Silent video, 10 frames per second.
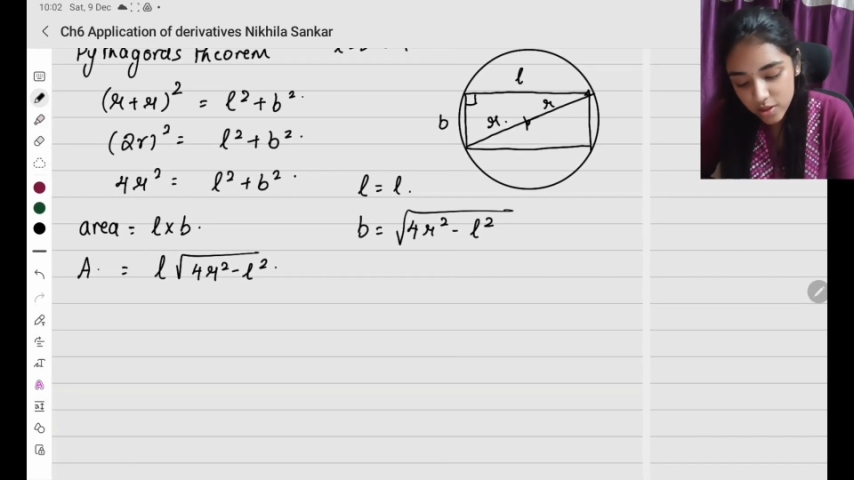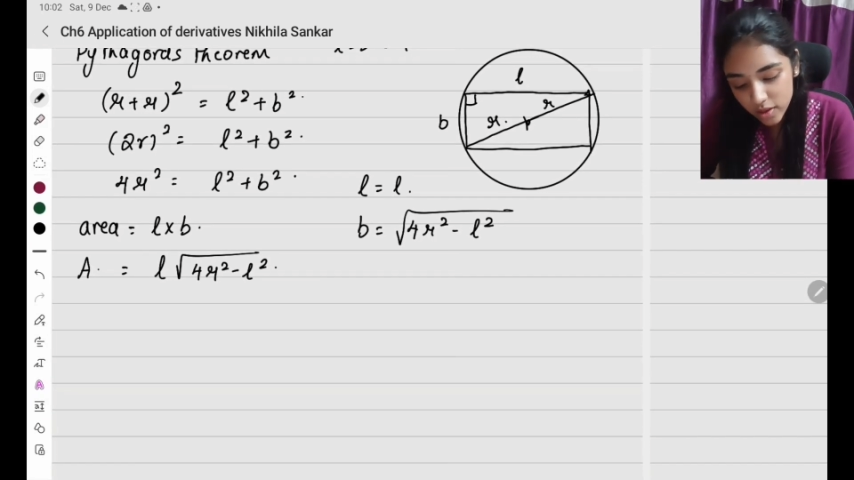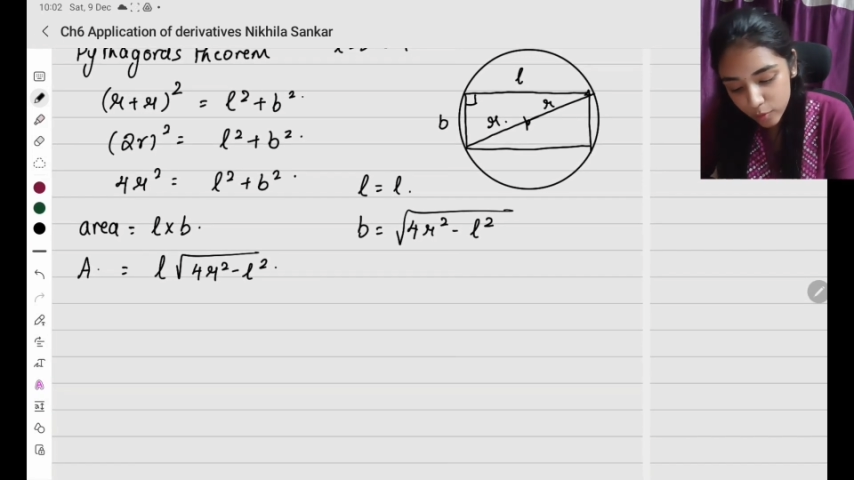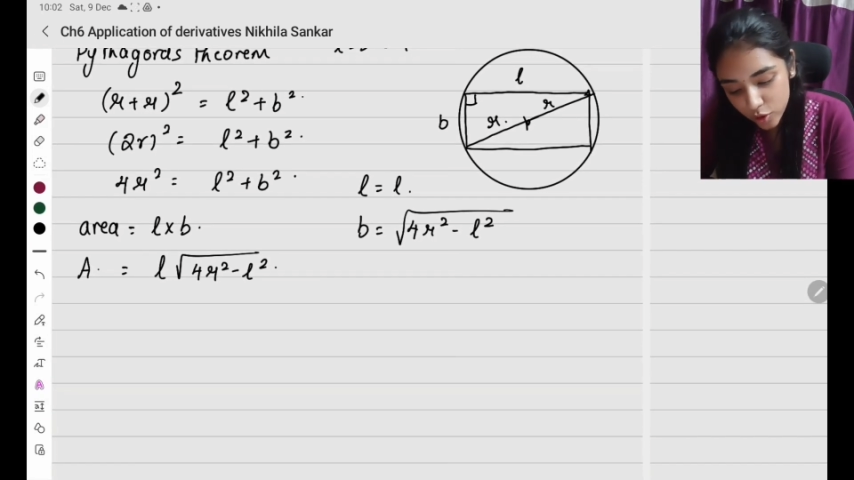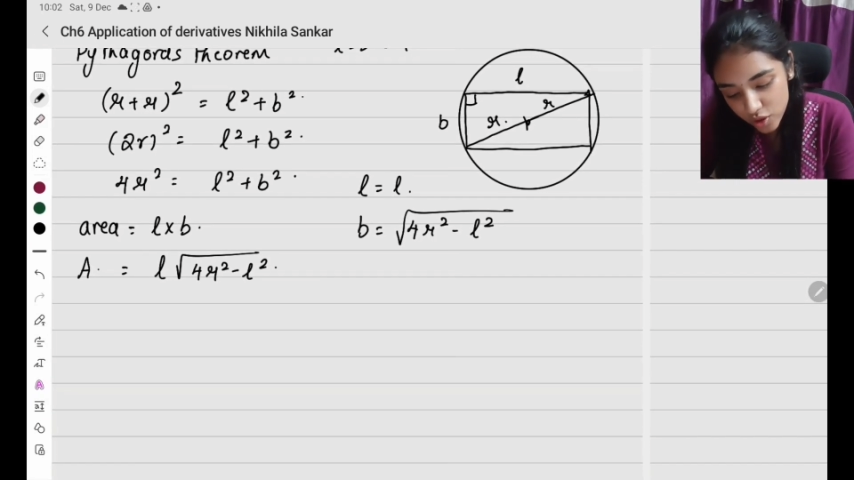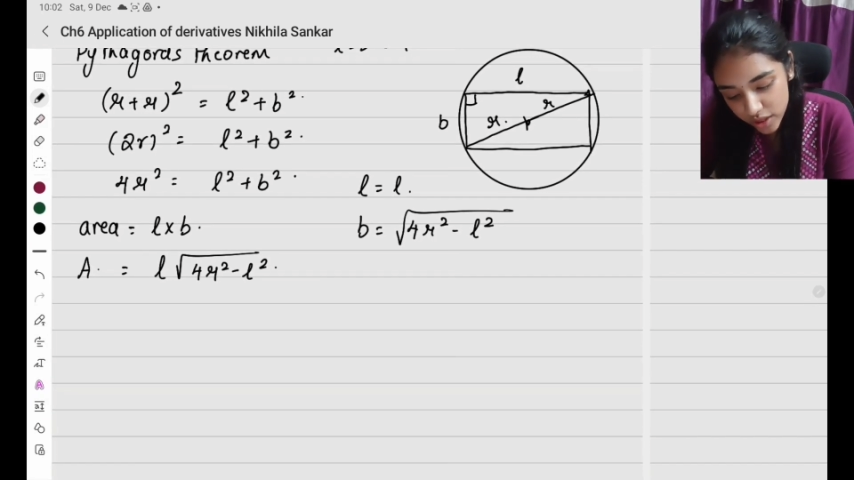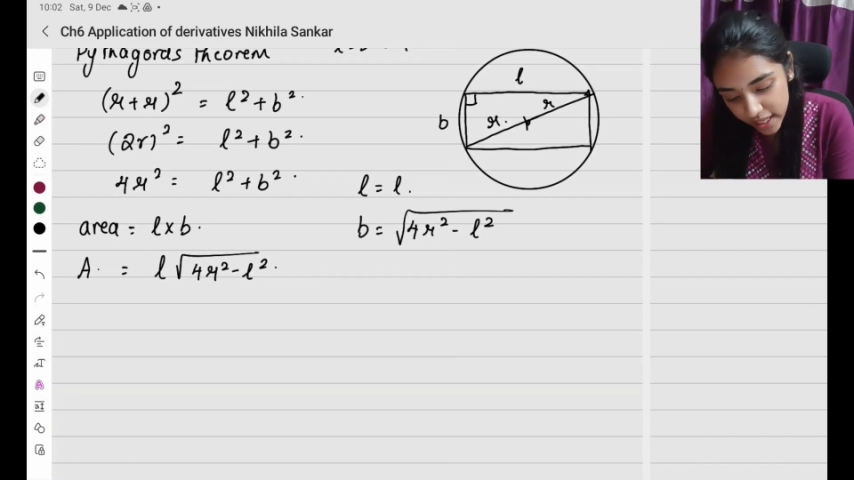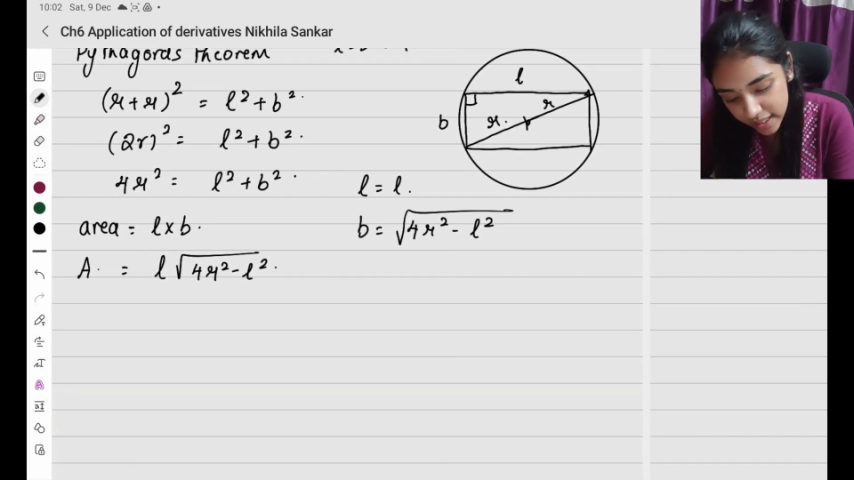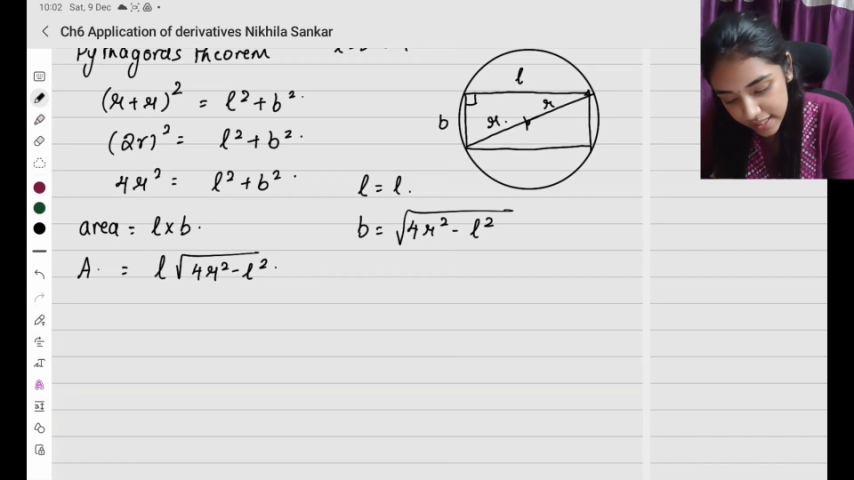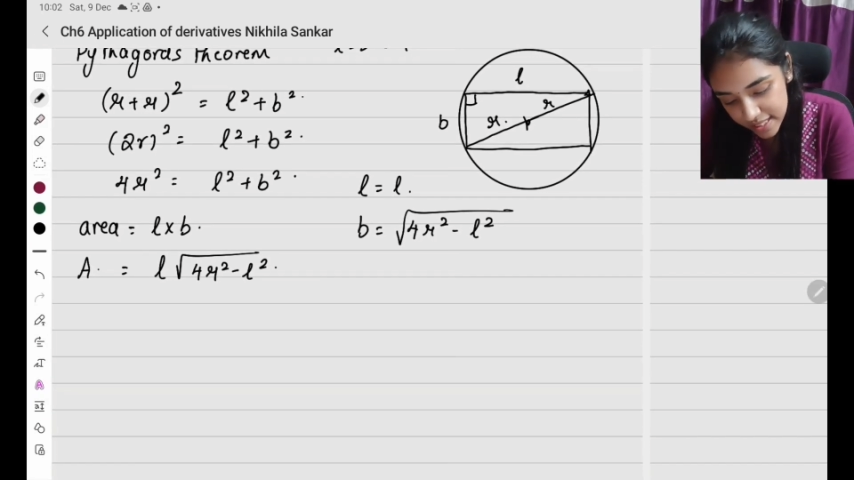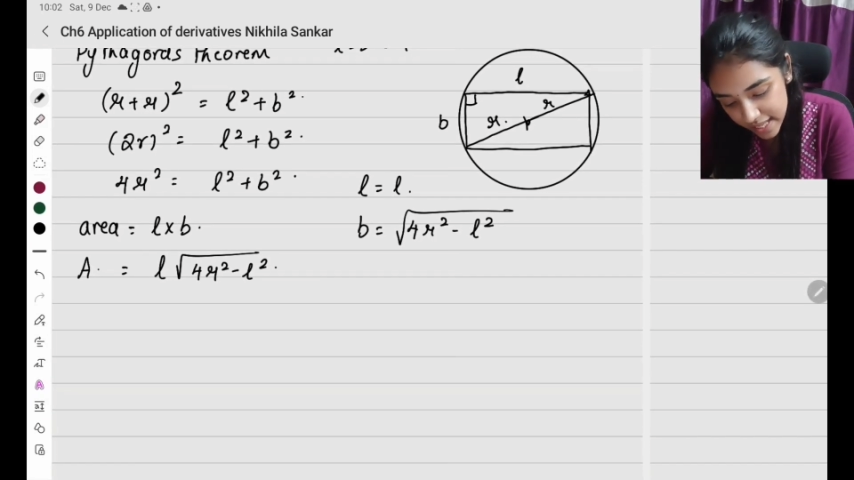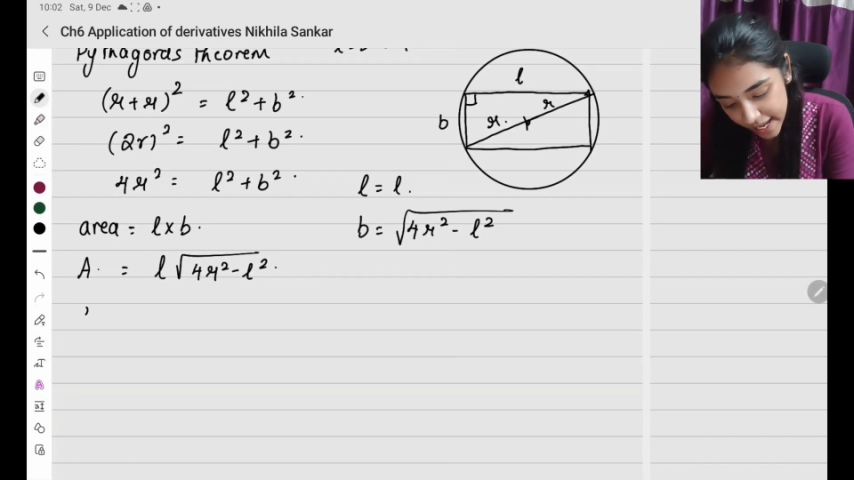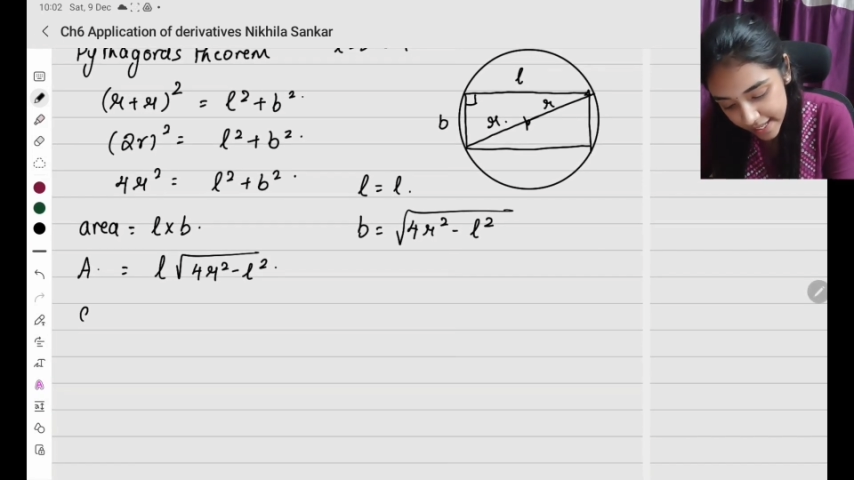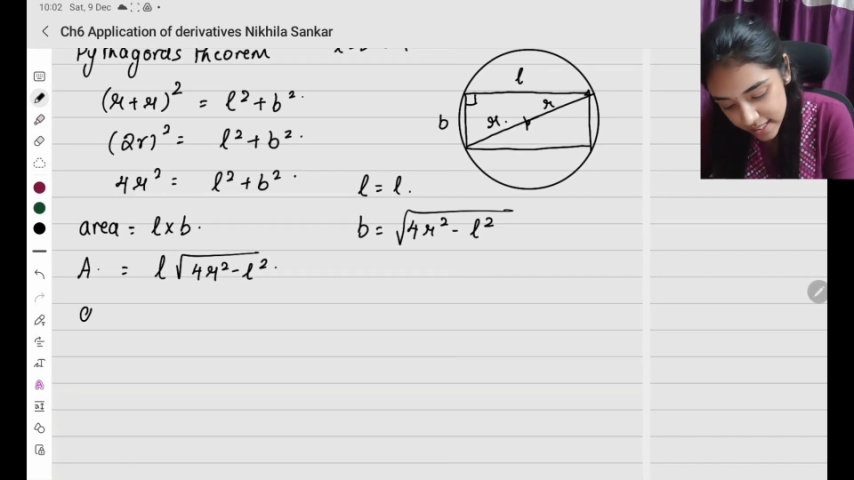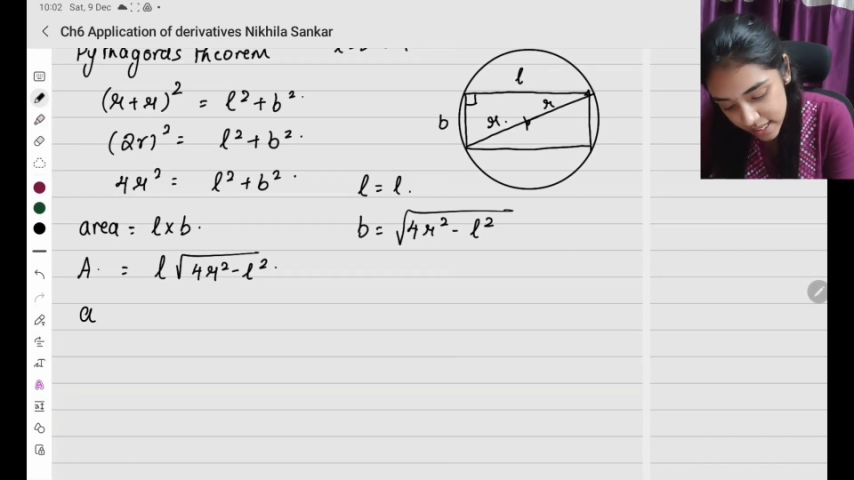So I'm going to take this
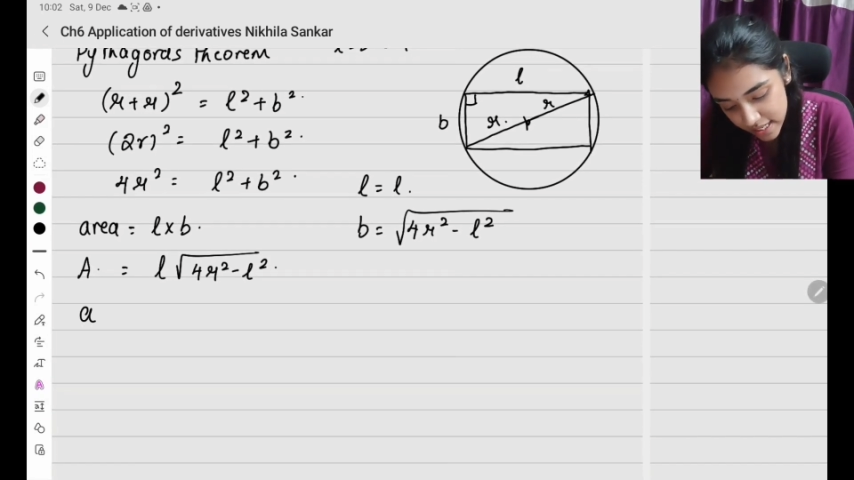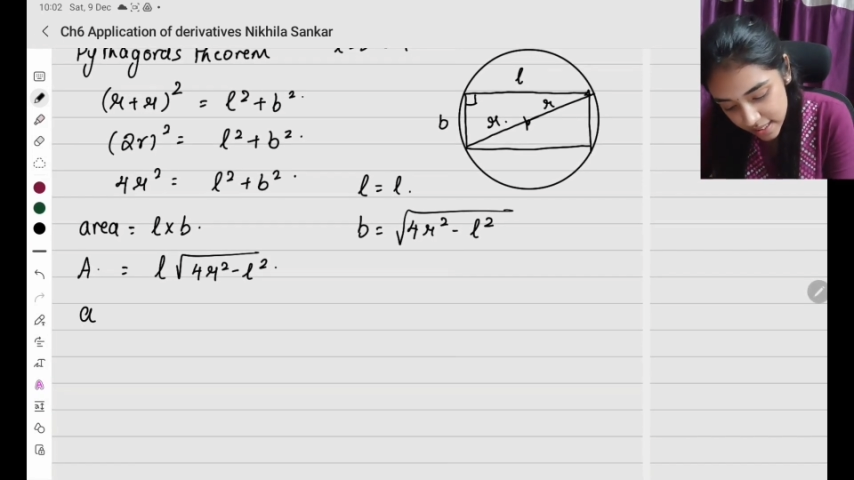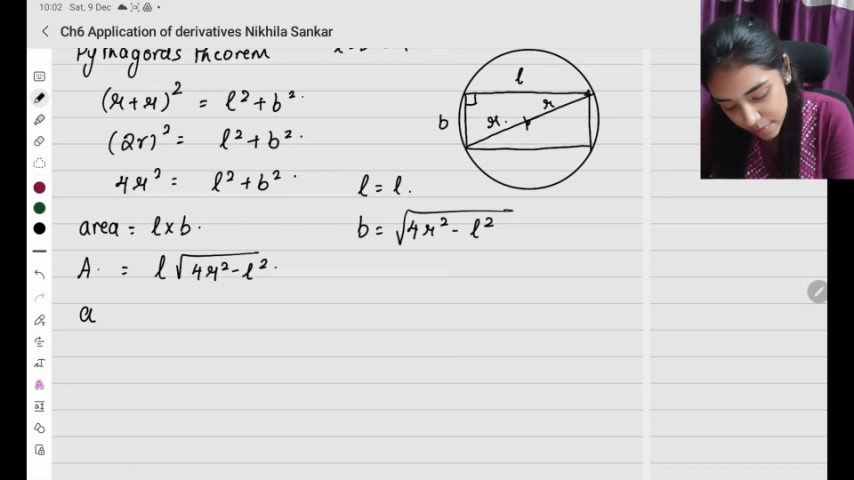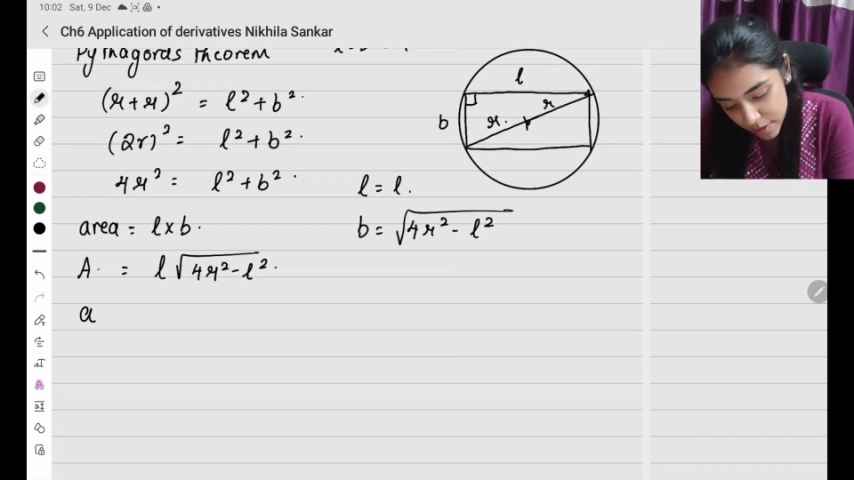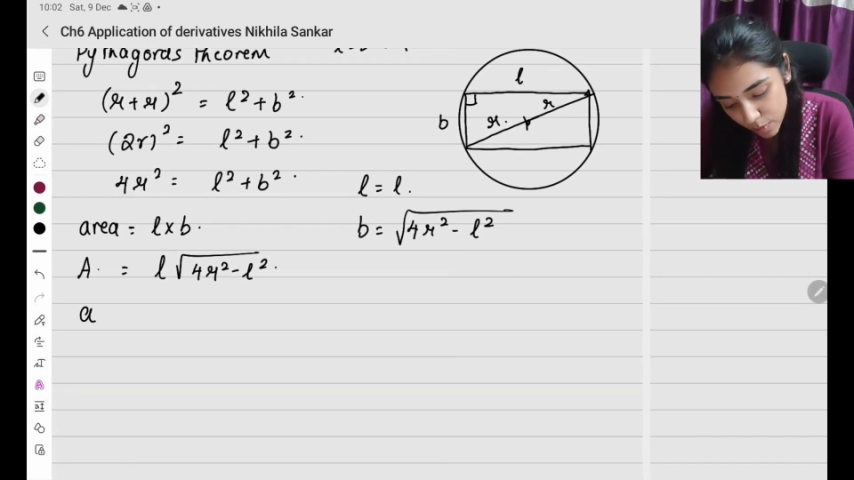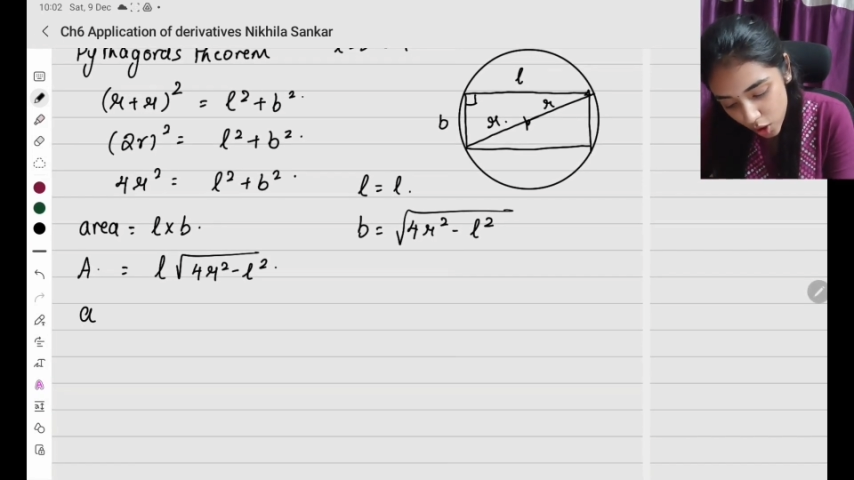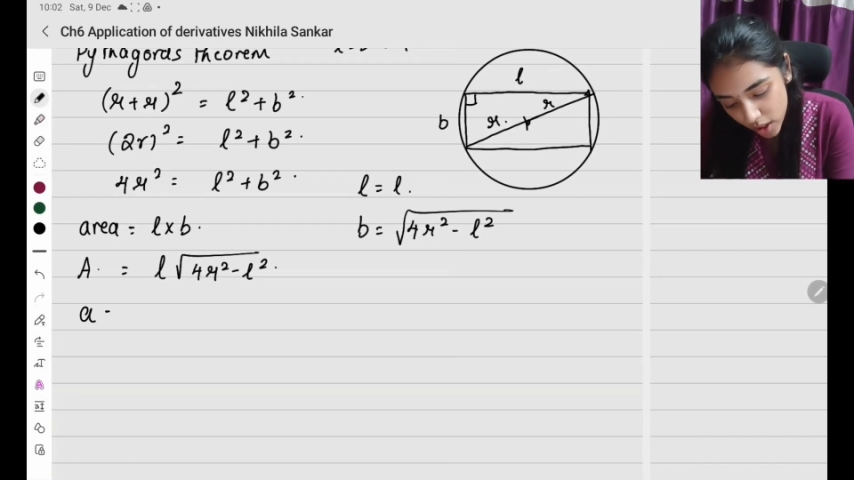as some small